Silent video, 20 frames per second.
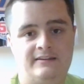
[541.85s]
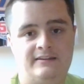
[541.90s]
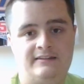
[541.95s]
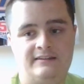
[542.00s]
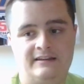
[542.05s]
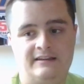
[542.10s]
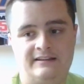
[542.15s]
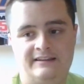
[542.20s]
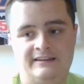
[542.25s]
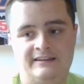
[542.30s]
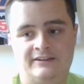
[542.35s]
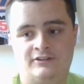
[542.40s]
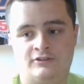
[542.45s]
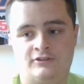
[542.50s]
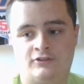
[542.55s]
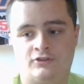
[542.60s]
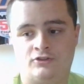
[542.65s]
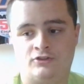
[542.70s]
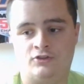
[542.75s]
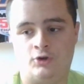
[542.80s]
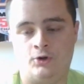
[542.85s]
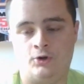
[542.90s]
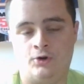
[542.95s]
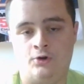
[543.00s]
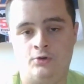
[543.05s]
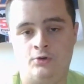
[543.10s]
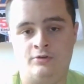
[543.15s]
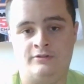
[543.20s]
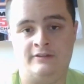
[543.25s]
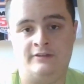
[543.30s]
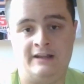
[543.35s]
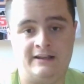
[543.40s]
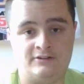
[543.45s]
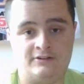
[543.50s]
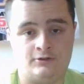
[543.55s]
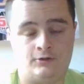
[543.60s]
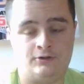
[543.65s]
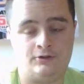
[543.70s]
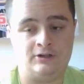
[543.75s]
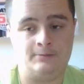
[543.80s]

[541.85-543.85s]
getting his 3rd NASCAR